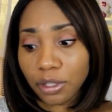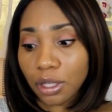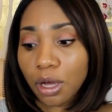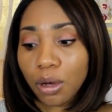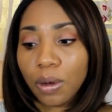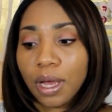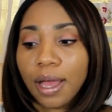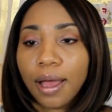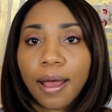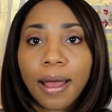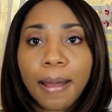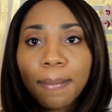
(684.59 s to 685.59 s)
So
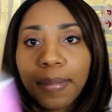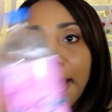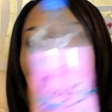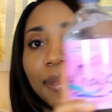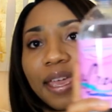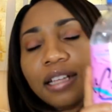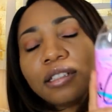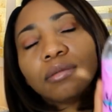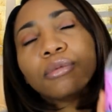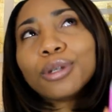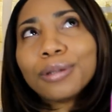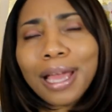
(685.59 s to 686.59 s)
I picked,
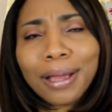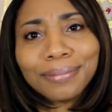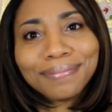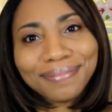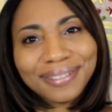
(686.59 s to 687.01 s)
well, not